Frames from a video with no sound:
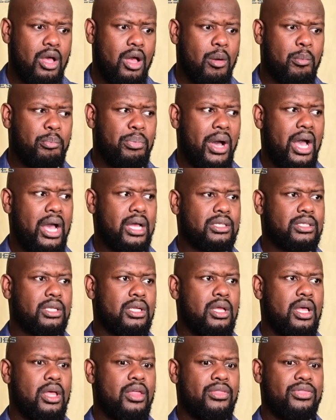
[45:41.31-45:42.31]
but
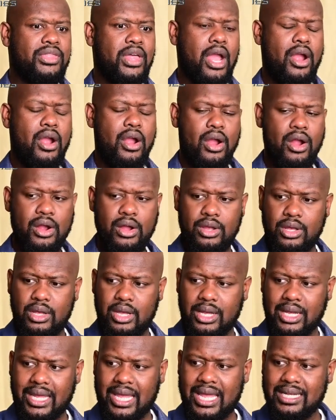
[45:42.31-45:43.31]
there
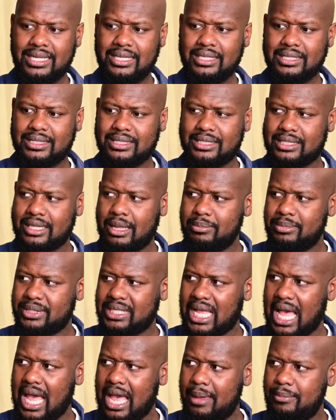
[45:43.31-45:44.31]
can
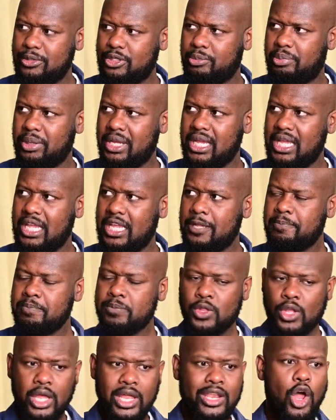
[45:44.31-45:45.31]
sometimes be
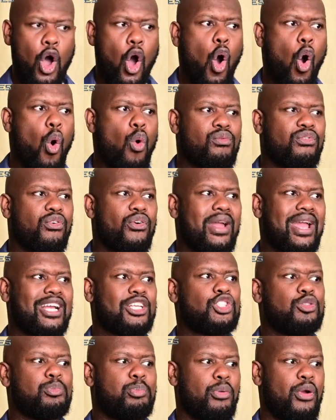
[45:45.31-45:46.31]
an
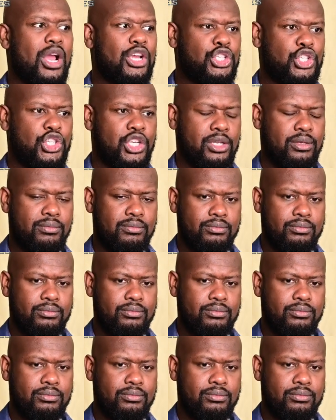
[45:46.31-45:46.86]
overexpression.